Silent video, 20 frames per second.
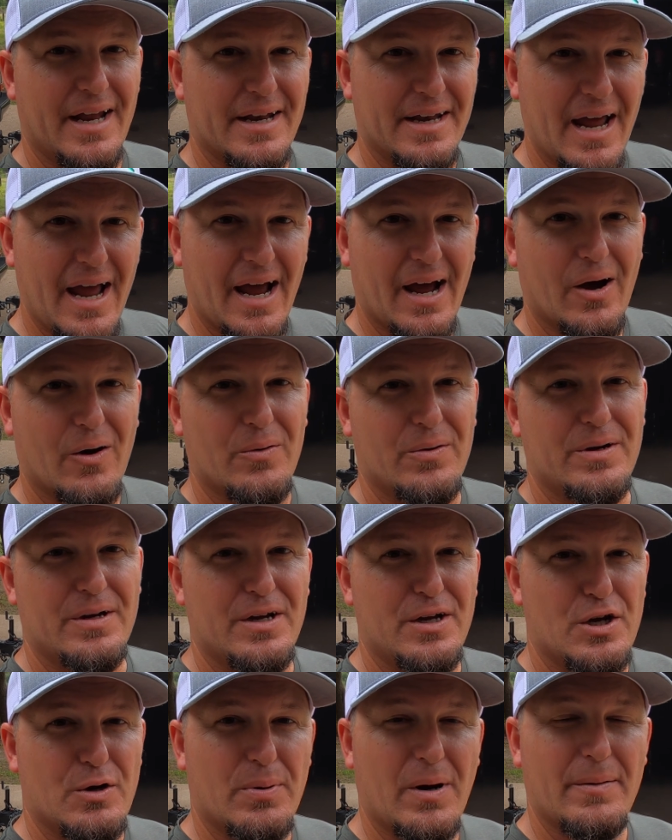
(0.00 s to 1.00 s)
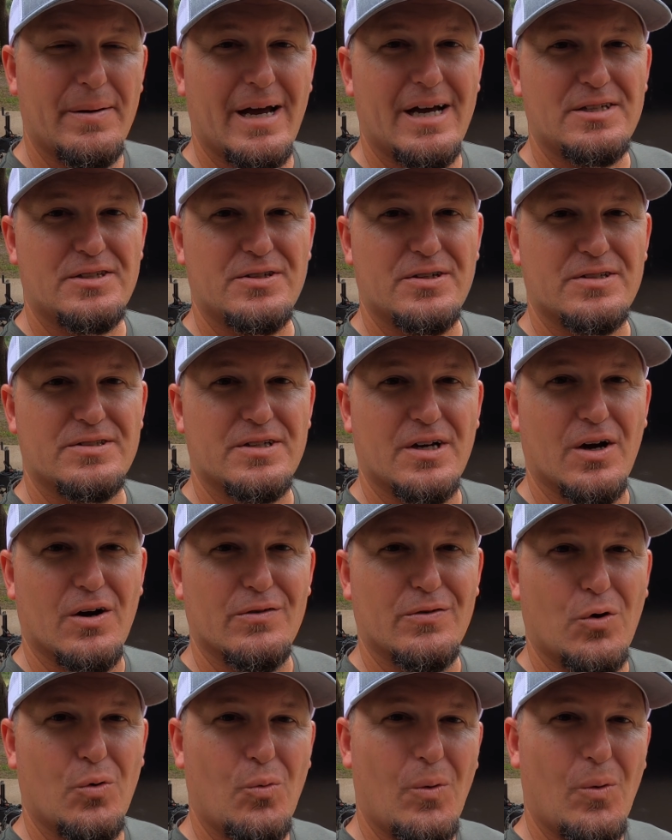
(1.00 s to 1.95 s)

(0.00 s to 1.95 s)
Now, you're probably asking yourself,